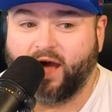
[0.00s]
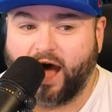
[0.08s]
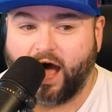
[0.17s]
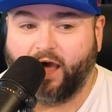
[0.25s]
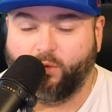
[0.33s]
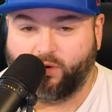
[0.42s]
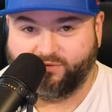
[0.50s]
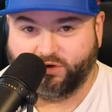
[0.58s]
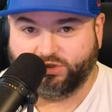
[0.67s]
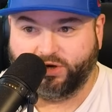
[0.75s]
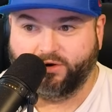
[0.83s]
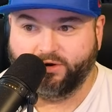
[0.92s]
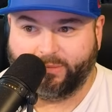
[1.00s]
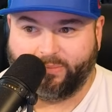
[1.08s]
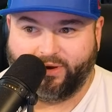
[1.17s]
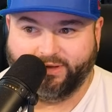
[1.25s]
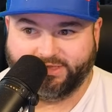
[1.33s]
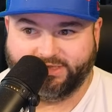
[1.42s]
Iowa returned a
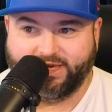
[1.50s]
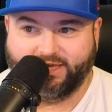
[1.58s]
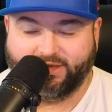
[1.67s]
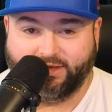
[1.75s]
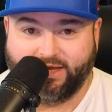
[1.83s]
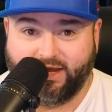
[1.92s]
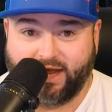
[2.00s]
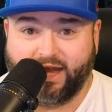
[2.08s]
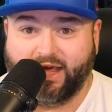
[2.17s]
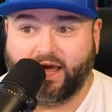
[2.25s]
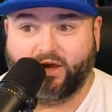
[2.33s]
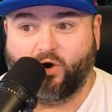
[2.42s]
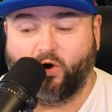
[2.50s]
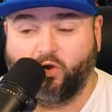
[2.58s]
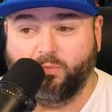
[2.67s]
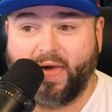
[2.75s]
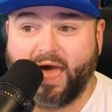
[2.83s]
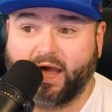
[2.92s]
punt to take the lead, and it got
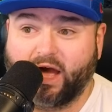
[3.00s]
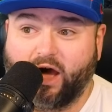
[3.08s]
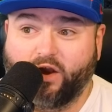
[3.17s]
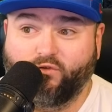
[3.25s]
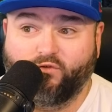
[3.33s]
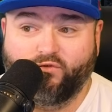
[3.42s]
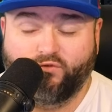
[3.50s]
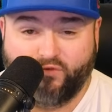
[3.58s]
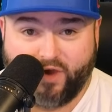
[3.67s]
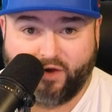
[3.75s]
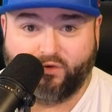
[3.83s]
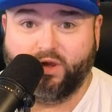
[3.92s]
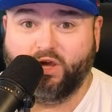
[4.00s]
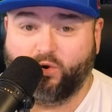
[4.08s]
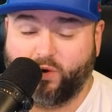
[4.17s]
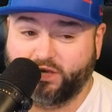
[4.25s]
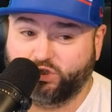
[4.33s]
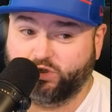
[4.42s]
called back on a very
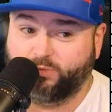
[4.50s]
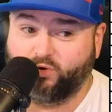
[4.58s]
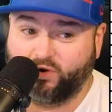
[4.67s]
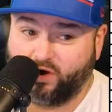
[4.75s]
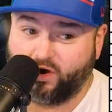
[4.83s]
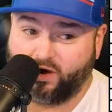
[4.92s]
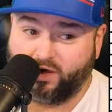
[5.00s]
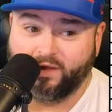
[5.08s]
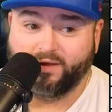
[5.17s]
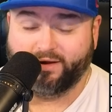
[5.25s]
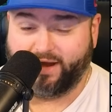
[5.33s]
questionable call.